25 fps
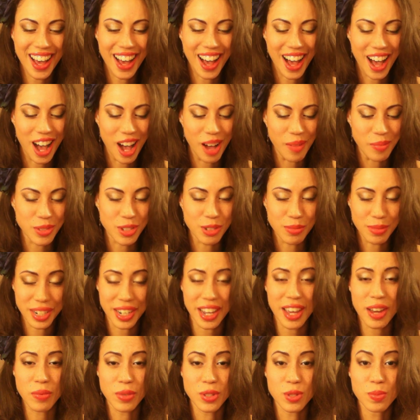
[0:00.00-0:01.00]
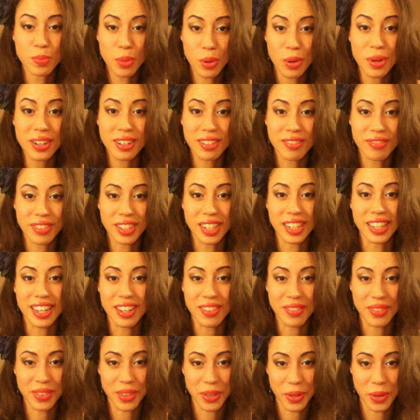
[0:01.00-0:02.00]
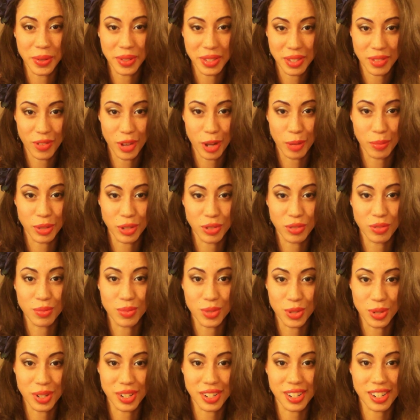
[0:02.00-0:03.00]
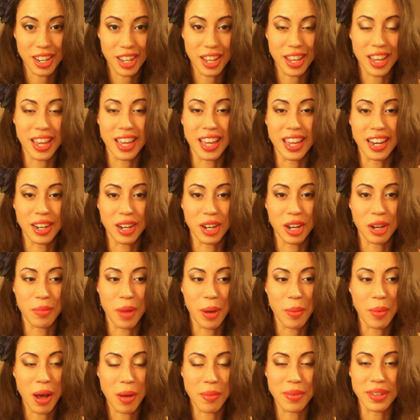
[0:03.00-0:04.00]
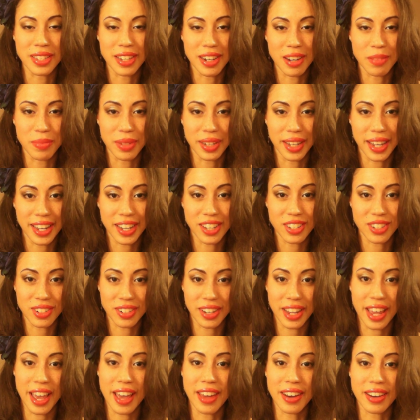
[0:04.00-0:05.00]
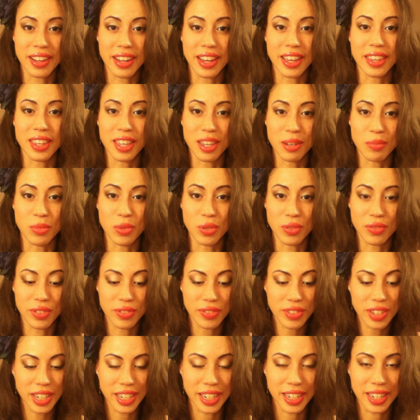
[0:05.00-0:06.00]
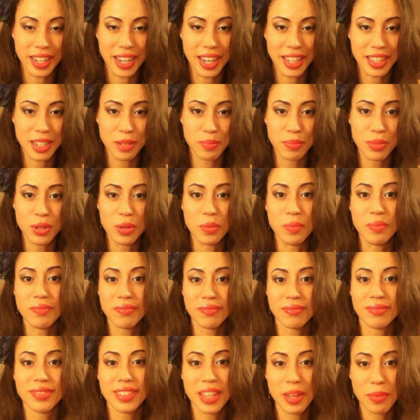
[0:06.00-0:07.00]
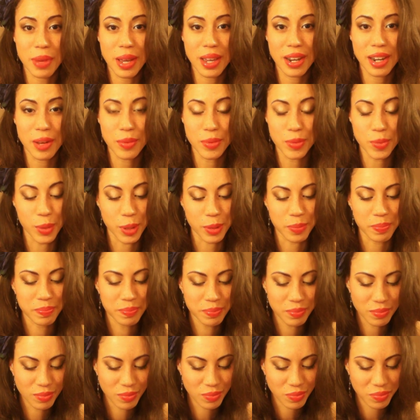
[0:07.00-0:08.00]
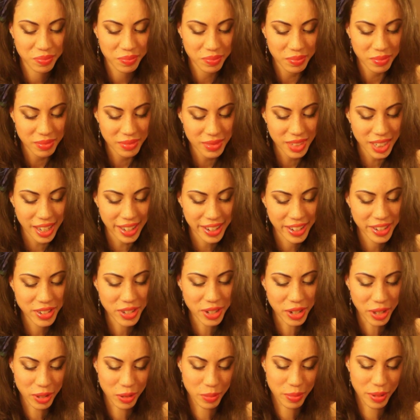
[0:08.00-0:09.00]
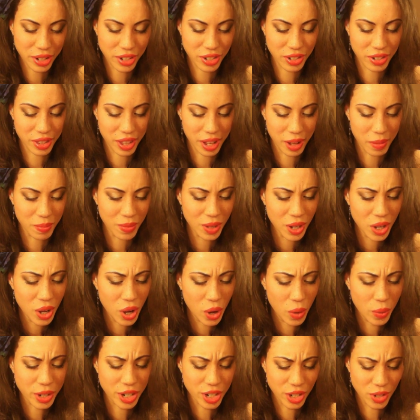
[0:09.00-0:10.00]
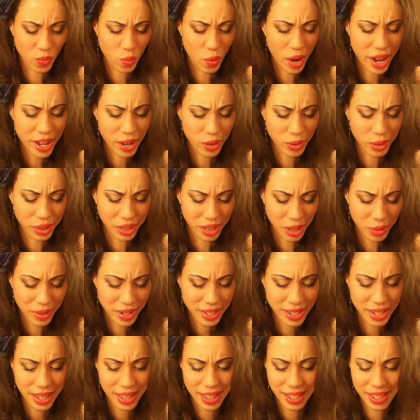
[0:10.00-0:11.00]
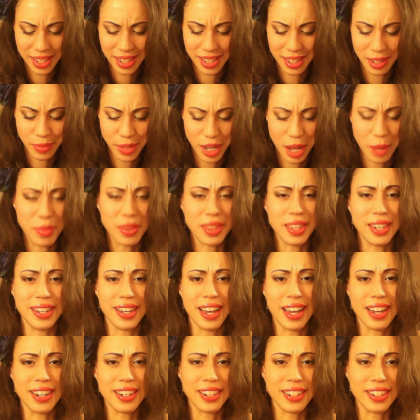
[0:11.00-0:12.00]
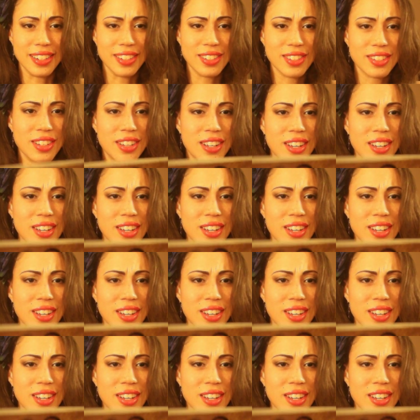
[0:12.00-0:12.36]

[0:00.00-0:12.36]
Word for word: Um, so my dad was born in Philly, even though his family's from Georgia, and my mom ended up in Lancaster County and then moved to Philly. And then boom, they met and I was born. Here's another picture of them, which is way older. I want to say this is sometime in the 90s,